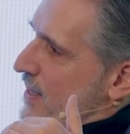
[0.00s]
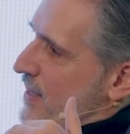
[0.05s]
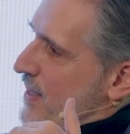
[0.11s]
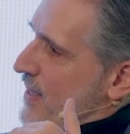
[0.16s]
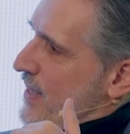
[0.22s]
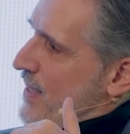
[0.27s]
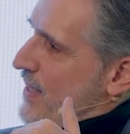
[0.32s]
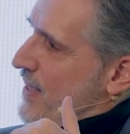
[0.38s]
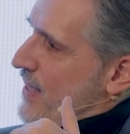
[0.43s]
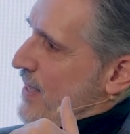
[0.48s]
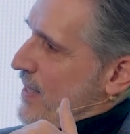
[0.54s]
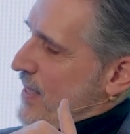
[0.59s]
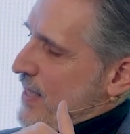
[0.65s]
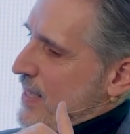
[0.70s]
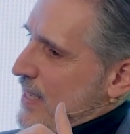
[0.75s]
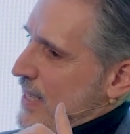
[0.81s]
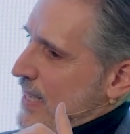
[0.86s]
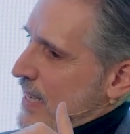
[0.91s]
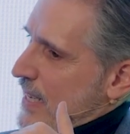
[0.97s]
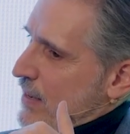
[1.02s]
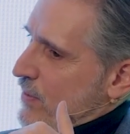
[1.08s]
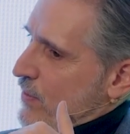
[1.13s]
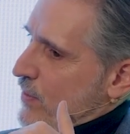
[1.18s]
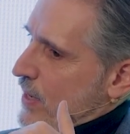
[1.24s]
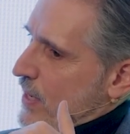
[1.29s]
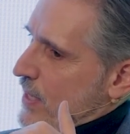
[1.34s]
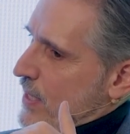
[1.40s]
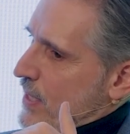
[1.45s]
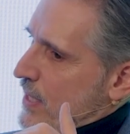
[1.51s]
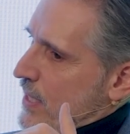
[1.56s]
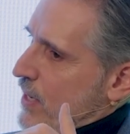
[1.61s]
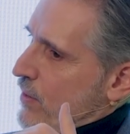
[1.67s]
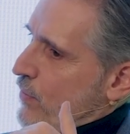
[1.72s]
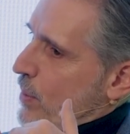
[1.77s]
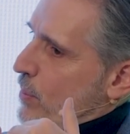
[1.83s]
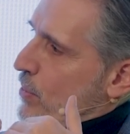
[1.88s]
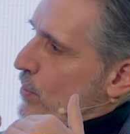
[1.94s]
and see
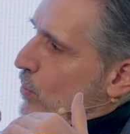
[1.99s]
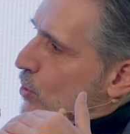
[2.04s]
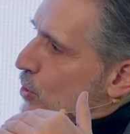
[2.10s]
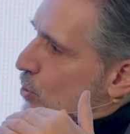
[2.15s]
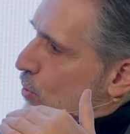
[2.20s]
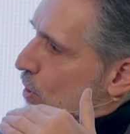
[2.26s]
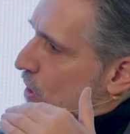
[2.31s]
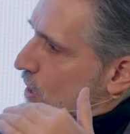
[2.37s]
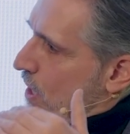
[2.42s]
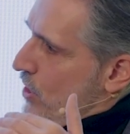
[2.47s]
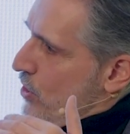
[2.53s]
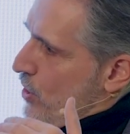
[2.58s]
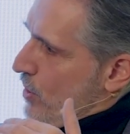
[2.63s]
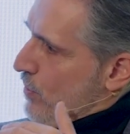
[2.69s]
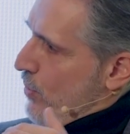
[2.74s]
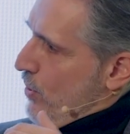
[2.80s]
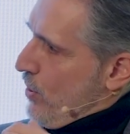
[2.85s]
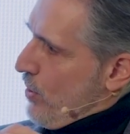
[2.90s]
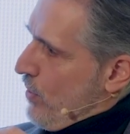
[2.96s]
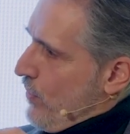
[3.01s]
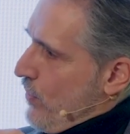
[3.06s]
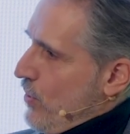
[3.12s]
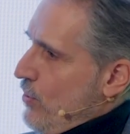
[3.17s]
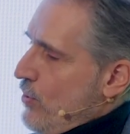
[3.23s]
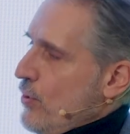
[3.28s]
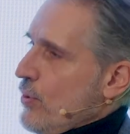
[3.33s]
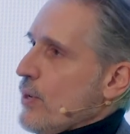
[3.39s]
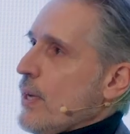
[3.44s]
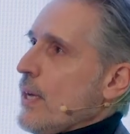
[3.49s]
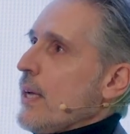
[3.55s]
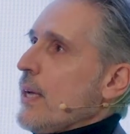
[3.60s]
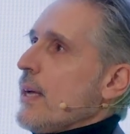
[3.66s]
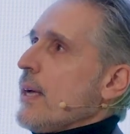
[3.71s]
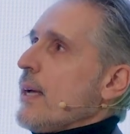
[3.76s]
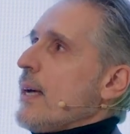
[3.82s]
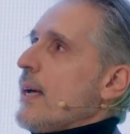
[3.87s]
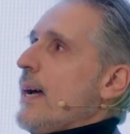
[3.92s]
it from a more strategic point of view,
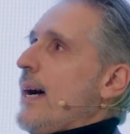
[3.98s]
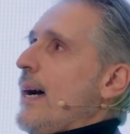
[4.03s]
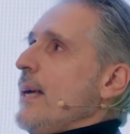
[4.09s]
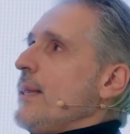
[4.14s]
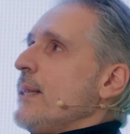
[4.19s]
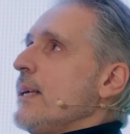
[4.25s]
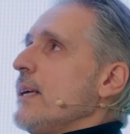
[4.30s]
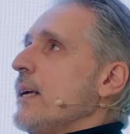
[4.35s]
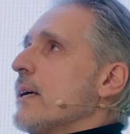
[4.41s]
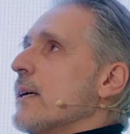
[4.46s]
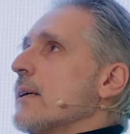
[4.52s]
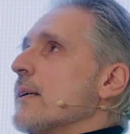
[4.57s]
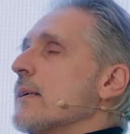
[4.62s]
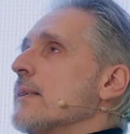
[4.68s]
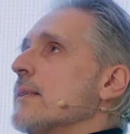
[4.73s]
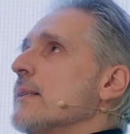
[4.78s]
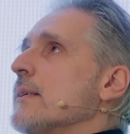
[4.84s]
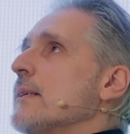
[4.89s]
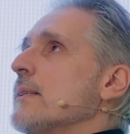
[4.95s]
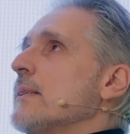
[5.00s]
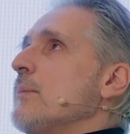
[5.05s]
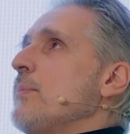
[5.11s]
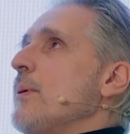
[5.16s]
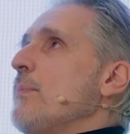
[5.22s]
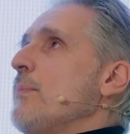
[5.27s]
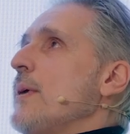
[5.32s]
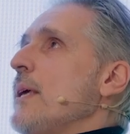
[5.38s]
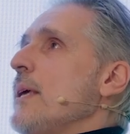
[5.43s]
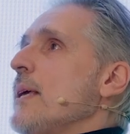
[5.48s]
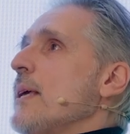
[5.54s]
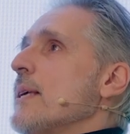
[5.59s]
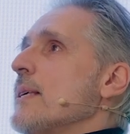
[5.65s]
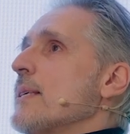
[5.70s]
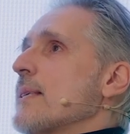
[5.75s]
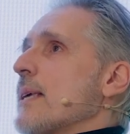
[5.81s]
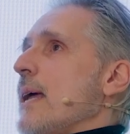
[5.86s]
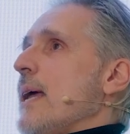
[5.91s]
I think the DPP
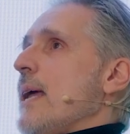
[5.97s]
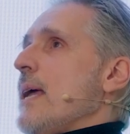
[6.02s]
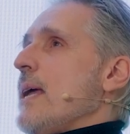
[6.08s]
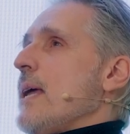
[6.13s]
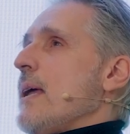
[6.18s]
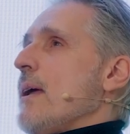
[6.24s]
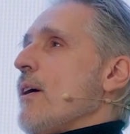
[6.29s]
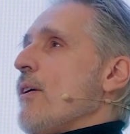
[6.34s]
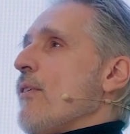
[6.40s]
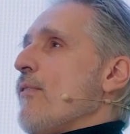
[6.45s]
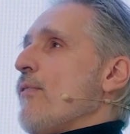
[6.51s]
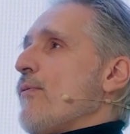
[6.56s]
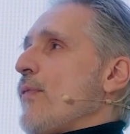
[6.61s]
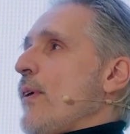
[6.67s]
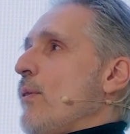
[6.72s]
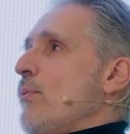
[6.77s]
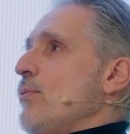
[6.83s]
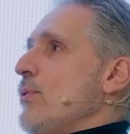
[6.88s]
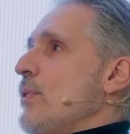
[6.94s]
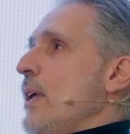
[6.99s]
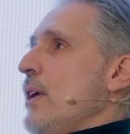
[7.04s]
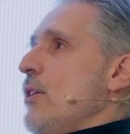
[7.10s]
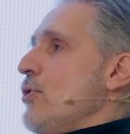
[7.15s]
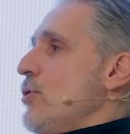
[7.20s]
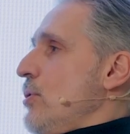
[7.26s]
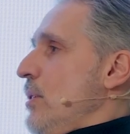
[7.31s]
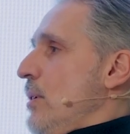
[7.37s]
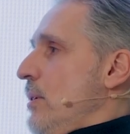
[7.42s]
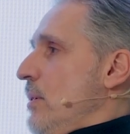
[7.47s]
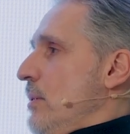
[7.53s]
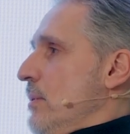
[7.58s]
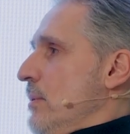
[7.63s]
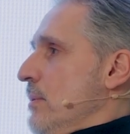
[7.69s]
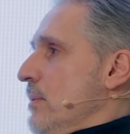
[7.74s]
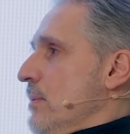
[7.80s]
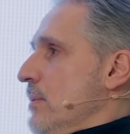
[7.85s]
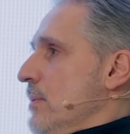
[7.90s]
is a foundational
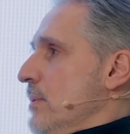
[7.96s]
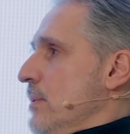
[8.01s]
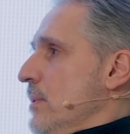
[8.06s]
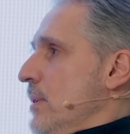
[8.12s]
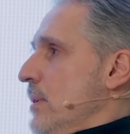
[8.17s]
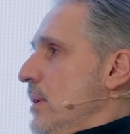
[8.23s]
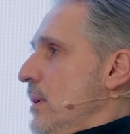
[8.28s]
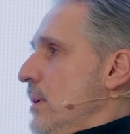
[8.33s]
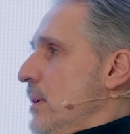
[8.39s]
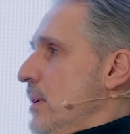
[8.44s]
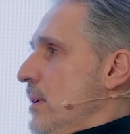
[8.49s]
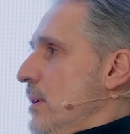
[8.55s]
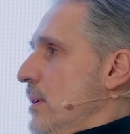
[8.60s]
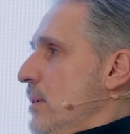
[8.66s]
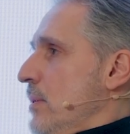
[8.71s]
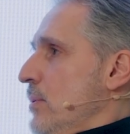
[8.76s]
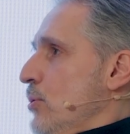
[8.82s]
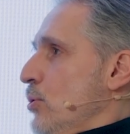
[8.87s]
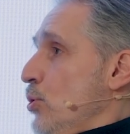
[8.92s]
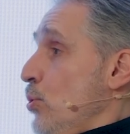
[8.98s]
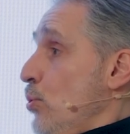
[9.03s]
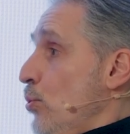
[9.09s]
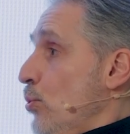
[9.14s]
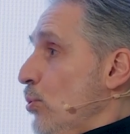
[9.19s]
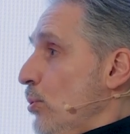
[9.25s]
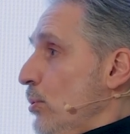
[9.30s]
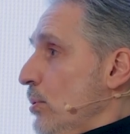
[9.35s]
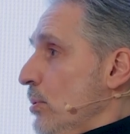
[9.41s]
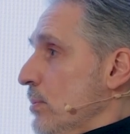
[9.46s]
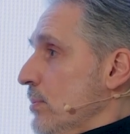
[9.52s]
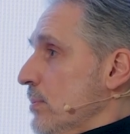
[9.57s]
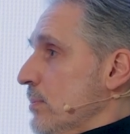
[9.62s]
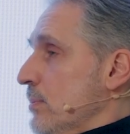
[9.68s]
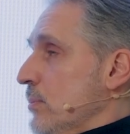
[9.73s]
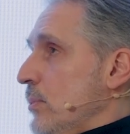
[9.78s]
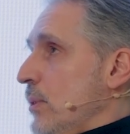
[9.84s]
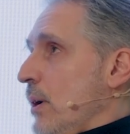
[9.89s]
tool.
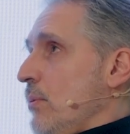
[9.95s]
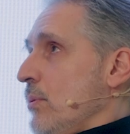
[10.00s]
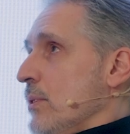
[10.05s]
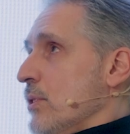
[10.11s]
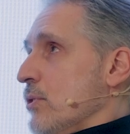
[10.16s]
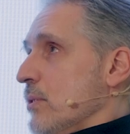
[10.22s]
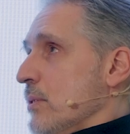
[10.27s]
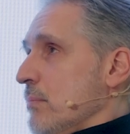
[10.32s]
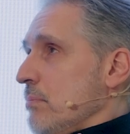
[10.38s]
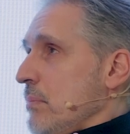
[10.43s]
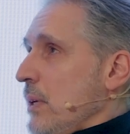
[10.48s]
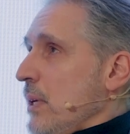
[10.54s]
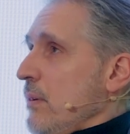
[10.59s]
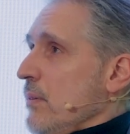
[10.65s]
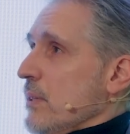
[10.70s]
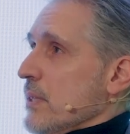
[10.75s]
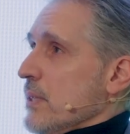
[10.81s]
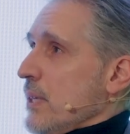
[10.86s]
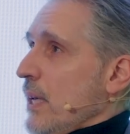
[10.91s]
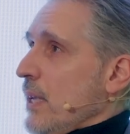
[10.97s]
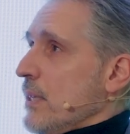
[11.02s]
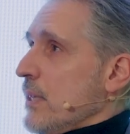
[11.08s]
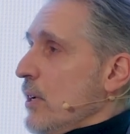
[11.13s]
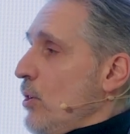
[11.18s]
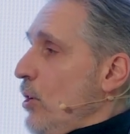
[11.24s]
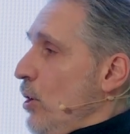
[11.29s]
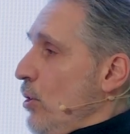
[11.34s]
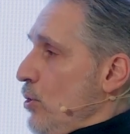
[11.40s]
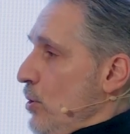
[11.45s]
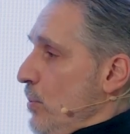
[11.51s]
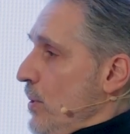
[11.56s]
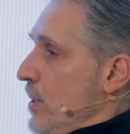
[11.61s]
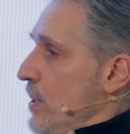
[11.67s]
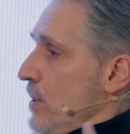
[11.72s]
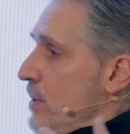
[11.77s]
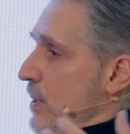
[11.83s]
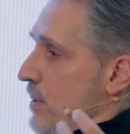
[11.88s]
I would even say technology,
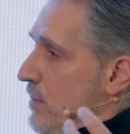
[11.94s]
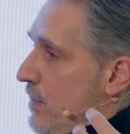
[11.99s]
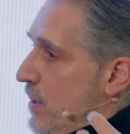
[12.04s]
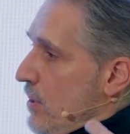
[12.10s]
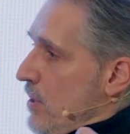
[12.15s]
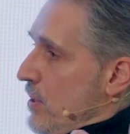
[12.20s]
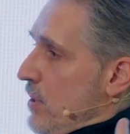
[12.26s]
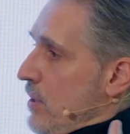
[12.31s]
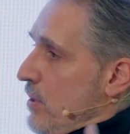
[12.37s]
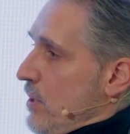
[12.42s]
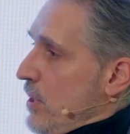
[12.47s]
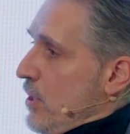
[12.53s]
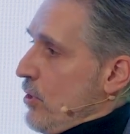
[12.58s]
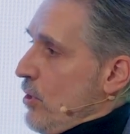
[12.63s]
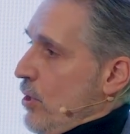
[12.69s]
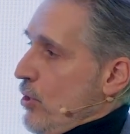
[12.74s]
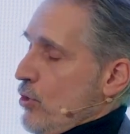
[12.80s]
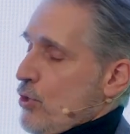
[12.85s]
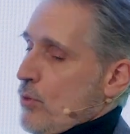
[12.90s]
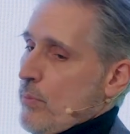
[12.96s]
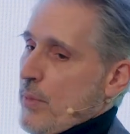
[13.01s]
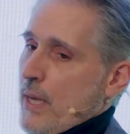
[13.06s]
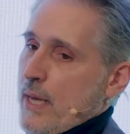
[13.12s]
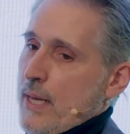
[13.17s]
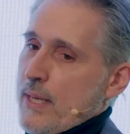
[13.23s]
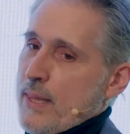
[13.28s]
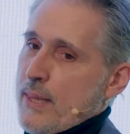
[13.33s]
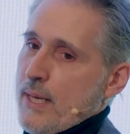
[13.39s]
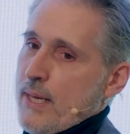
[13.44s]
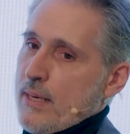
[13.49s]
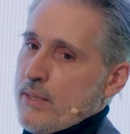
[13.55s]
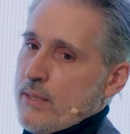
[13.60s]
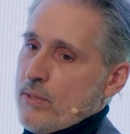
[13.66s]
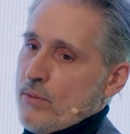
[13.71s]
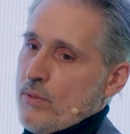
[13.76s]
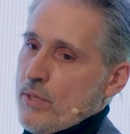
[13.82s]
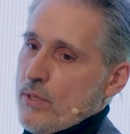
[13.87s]
because there is a technology behind that
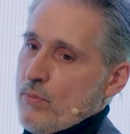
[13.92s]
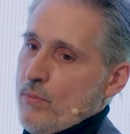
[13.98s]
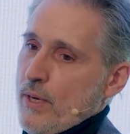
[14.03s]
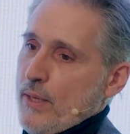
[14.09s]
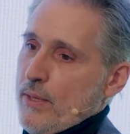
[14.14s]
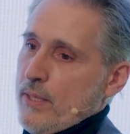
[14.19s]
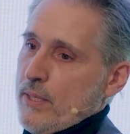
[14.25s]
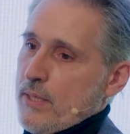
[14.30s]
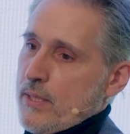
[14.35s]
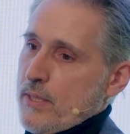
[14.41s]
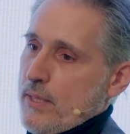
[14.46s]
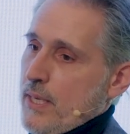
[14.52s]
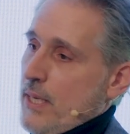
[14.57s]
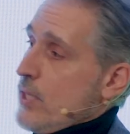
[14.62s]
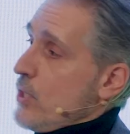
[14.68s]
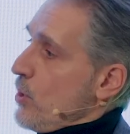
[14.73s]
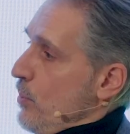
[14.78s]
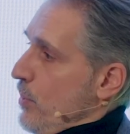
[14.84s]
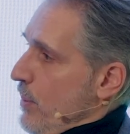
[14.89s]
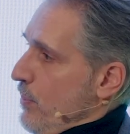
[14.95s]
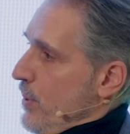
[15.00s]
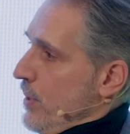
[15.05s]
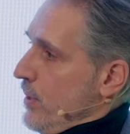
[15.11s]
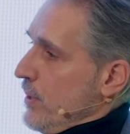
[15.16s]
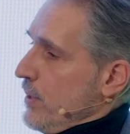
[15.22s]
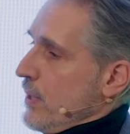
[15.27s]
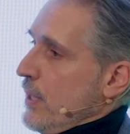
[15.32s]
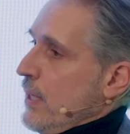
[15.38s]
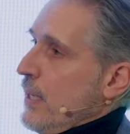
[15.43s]
as well that needs to be built,